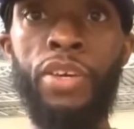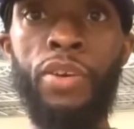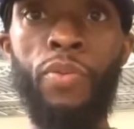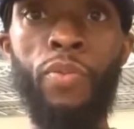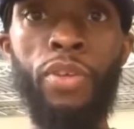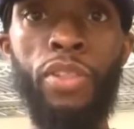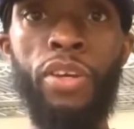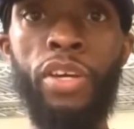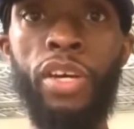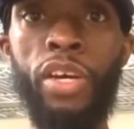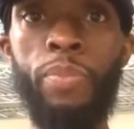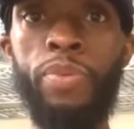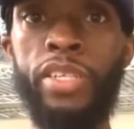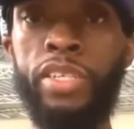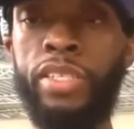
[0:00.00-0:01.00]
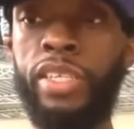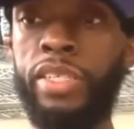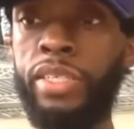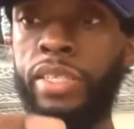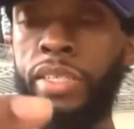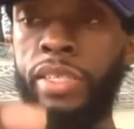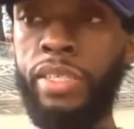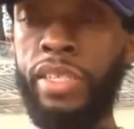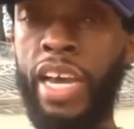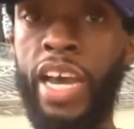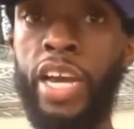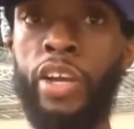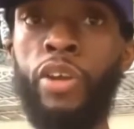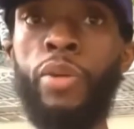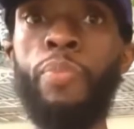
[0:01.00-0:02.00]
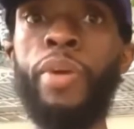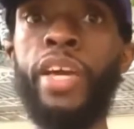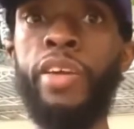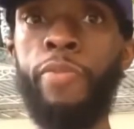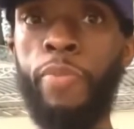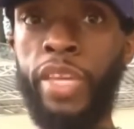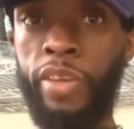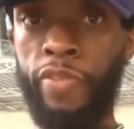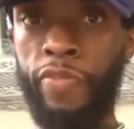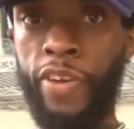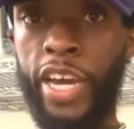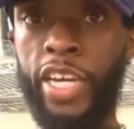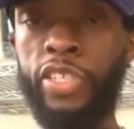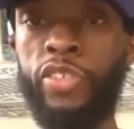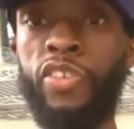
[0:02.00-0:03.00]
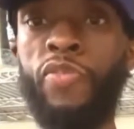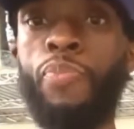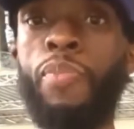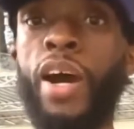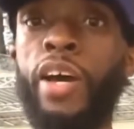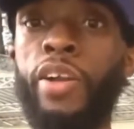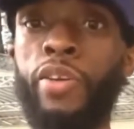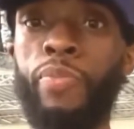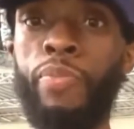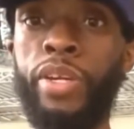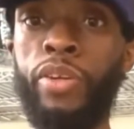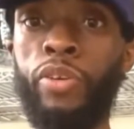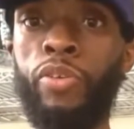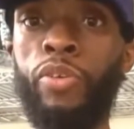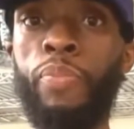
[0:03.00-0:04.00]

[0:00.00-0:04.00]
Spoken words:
one of the companies that's the designer and manufacturer of modern medical